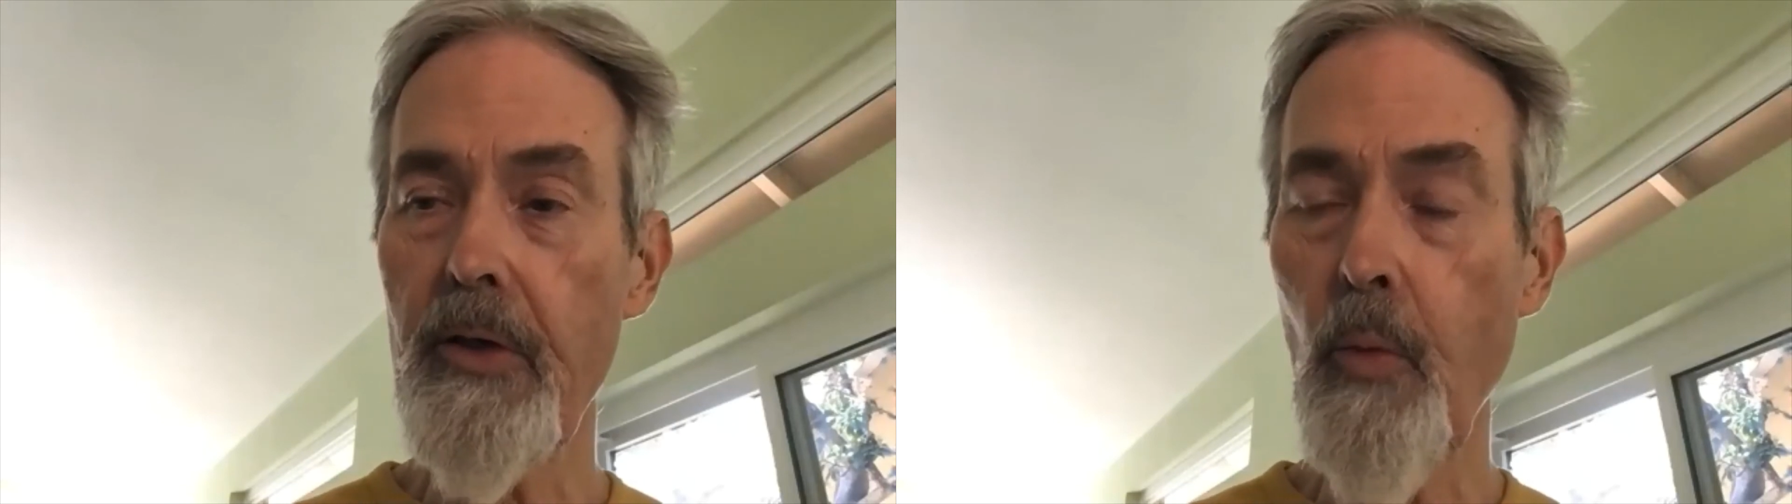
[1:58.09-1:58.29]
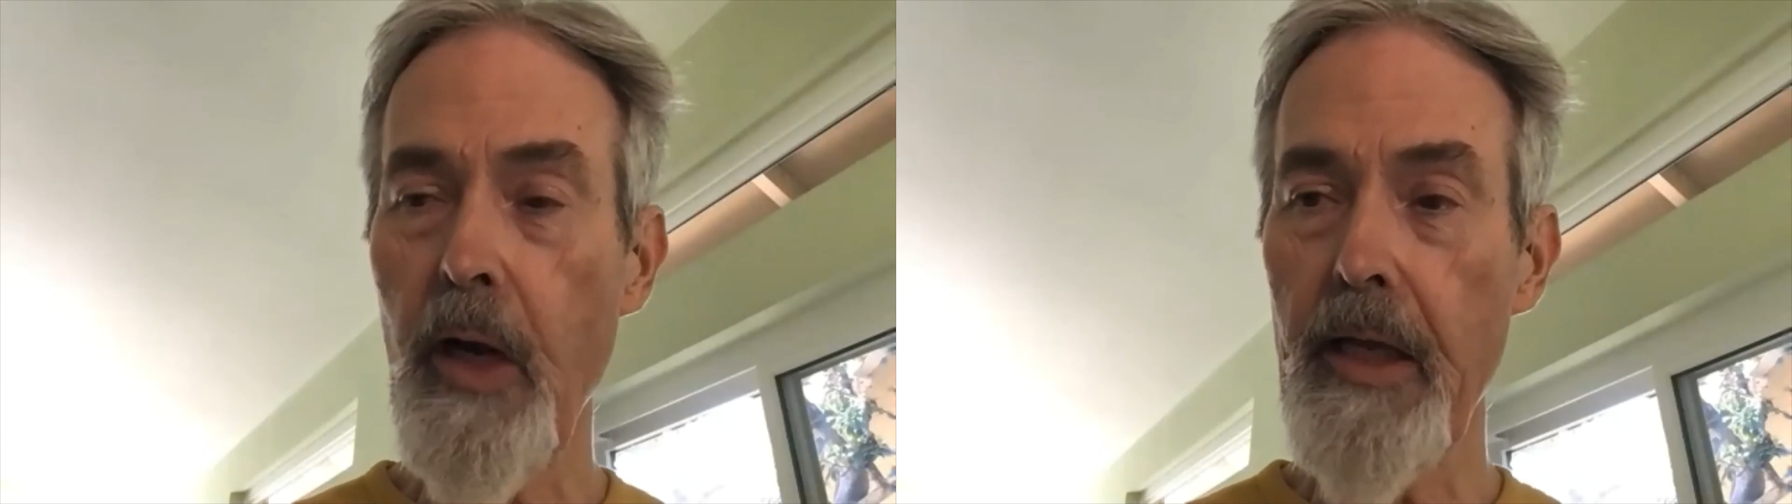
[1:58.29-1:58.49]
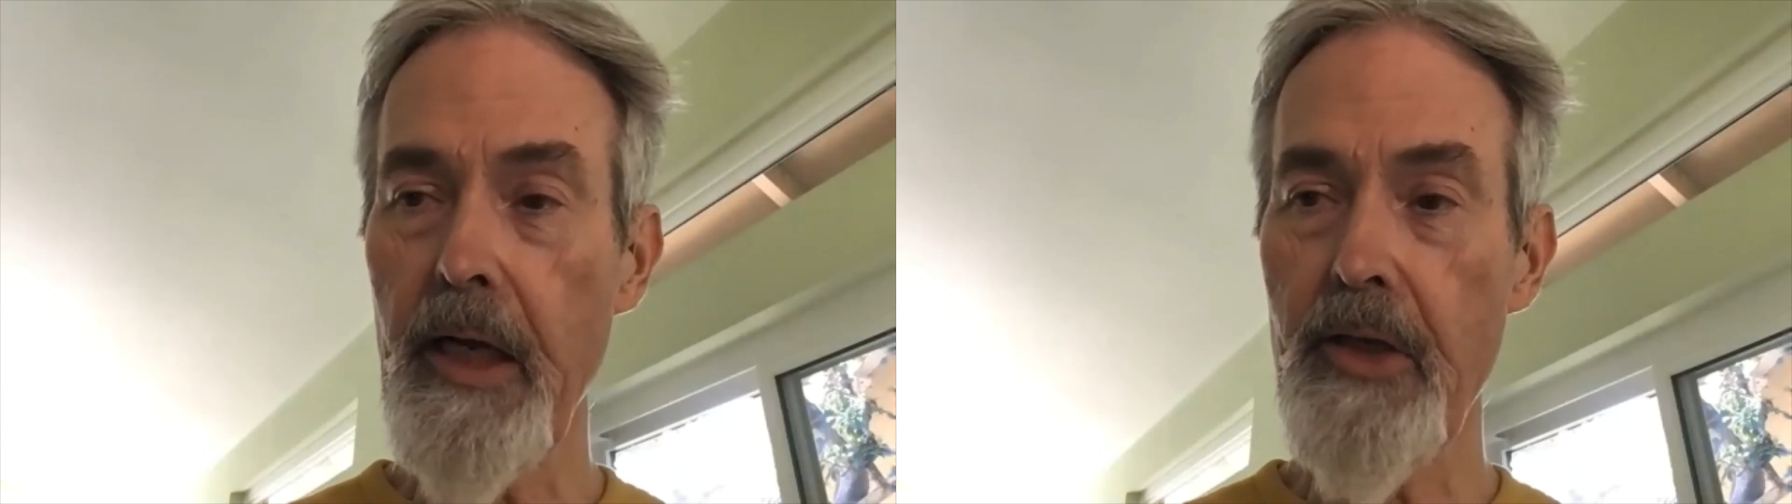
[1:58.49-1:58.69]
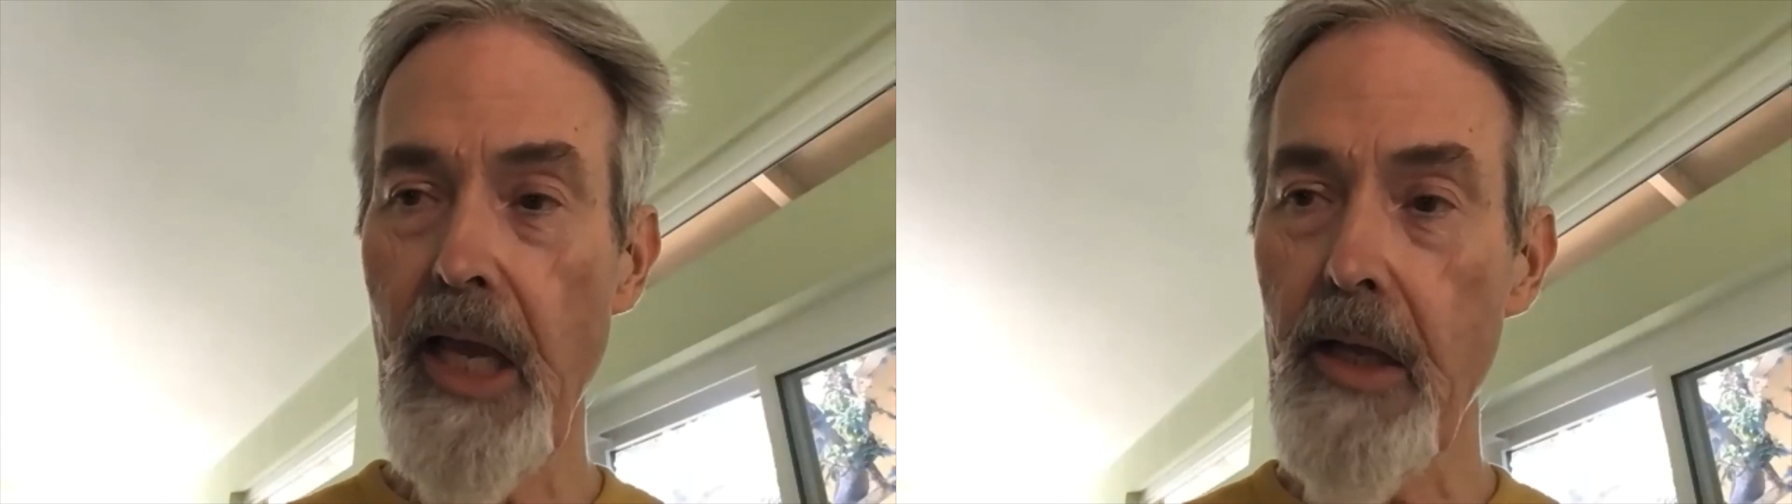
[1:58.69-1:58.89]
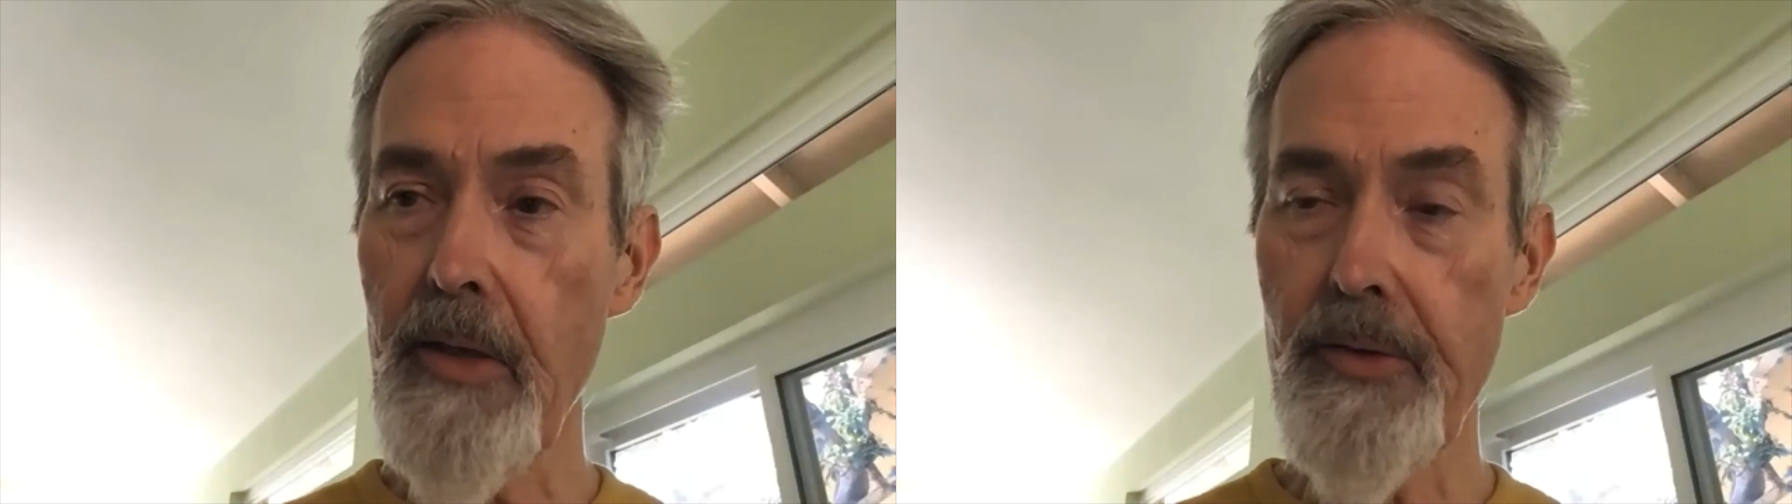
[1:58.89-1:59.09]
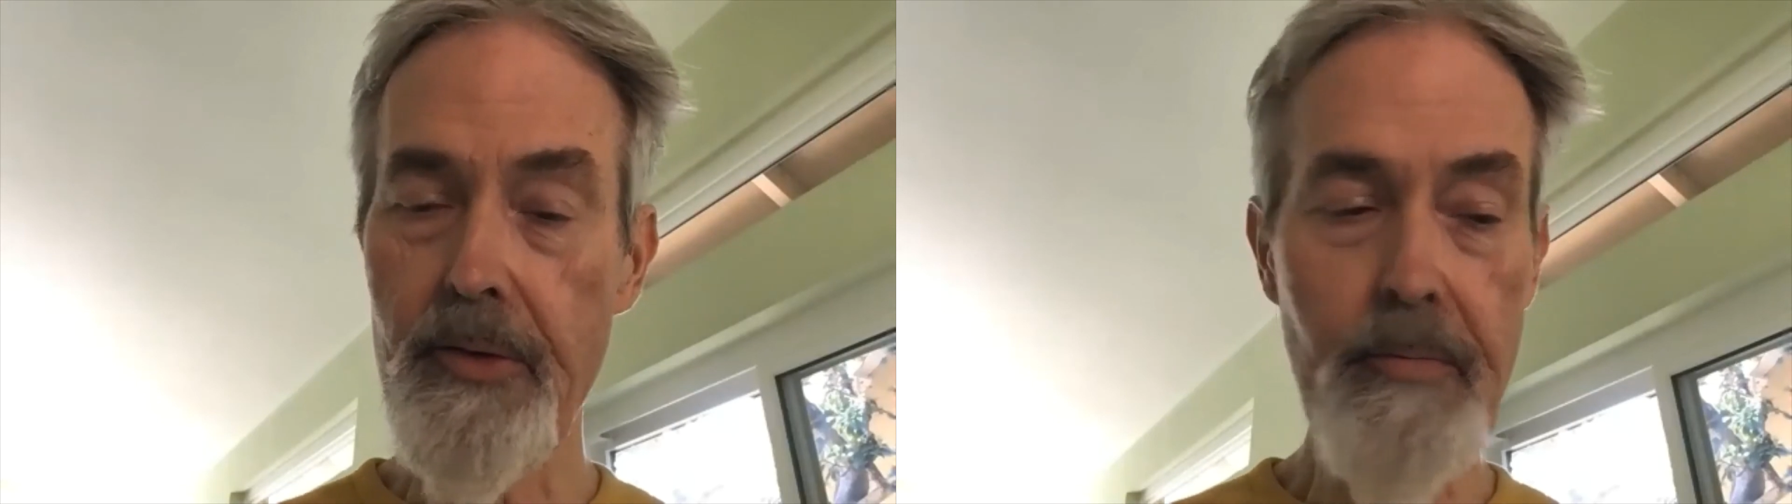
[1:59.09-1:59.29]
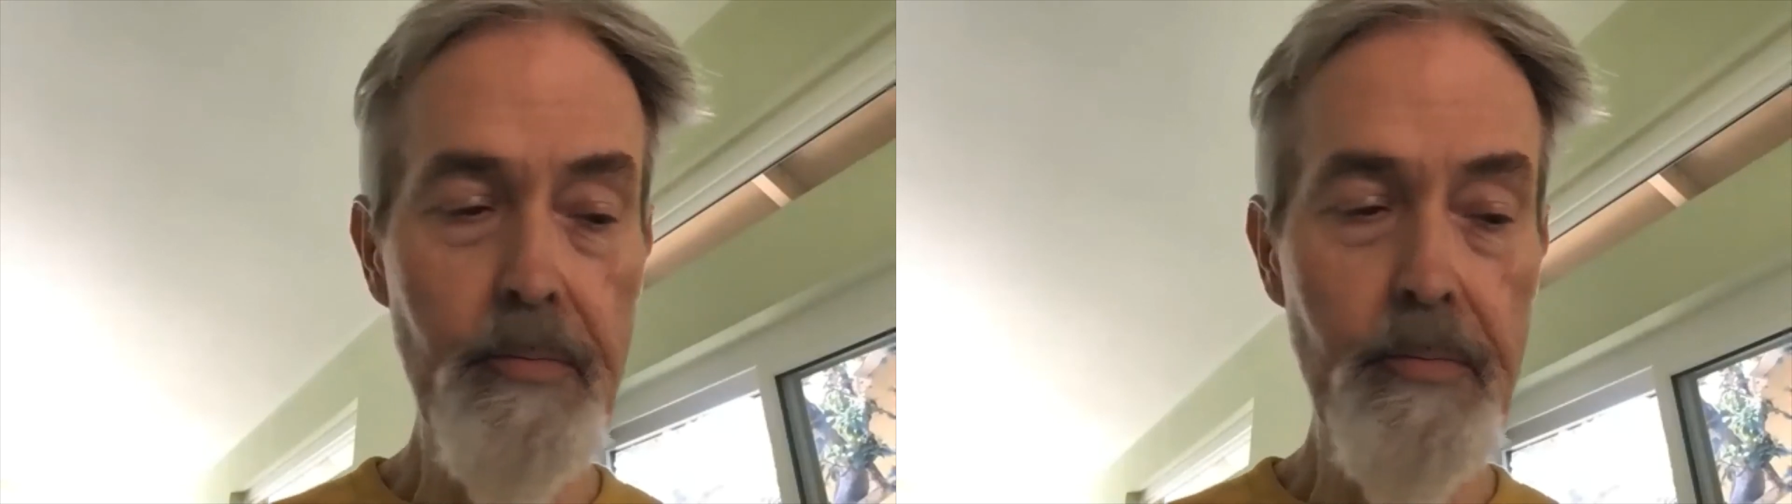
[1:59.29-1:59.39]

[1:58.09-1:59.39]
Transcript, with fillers: away in a daze